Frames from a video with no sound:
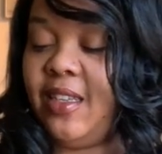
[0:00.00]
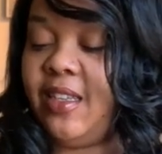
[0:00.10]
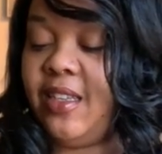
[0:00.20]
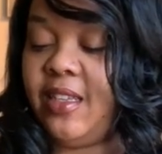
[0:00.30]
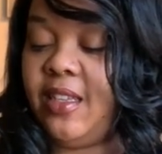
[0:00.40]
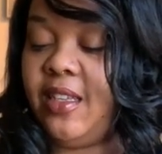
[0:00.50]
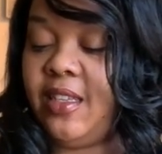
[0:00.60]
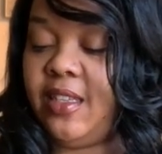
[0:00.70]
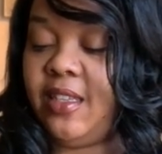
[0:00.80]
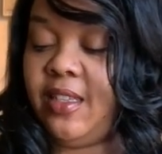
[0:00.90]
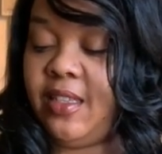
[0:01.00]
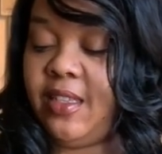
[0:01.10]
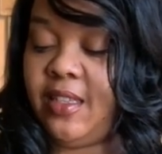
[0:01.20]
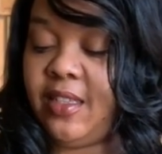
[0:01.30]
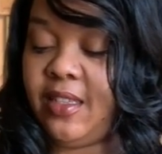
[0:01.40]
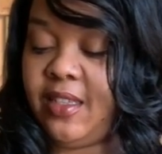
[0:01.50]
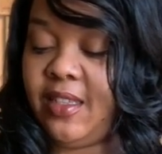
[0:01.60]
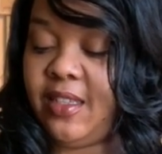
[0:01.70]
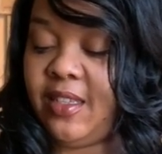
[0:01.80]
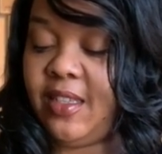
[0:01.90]

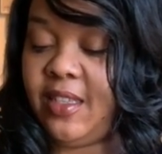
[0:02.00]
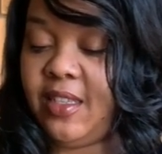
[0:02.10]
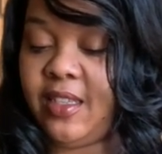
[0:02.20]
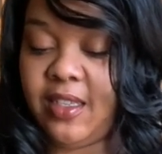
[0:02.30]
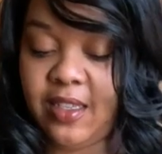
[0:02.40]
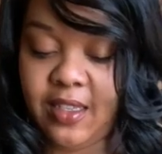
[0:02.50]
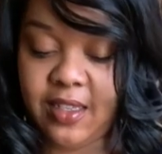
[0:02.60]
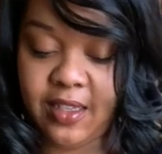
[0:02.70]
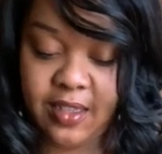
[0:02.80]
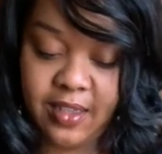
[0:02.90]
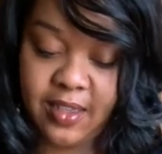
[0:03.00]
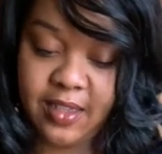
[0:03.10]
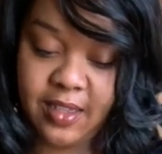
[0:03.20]
Nothing is said.